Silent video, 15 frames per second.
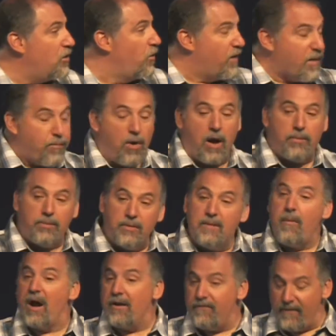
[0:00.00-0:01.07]
though they probably
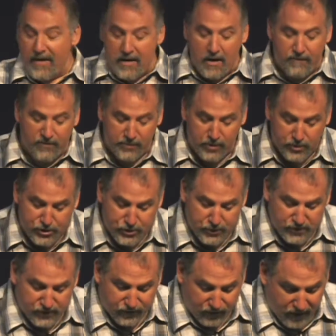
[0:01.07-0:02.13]
might have found out from their
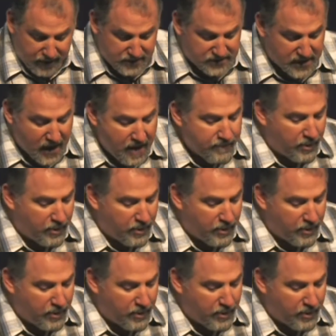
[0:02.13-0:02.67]
Jewish friends.